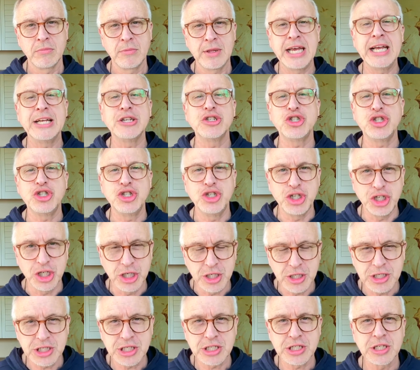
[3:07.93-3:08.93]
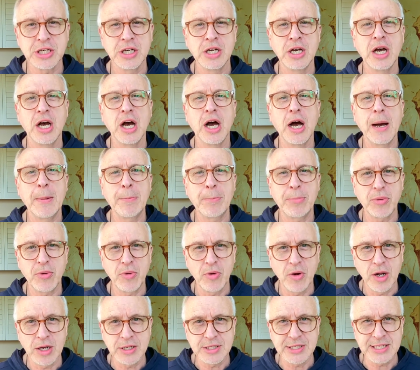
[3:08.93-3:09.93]
It's just a
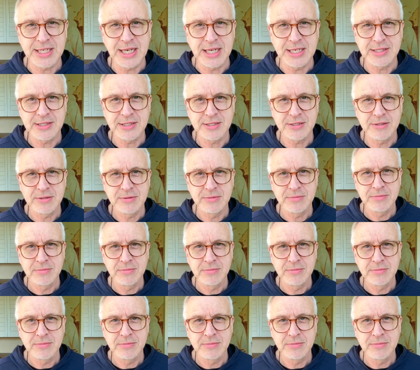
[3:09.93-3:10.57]
process."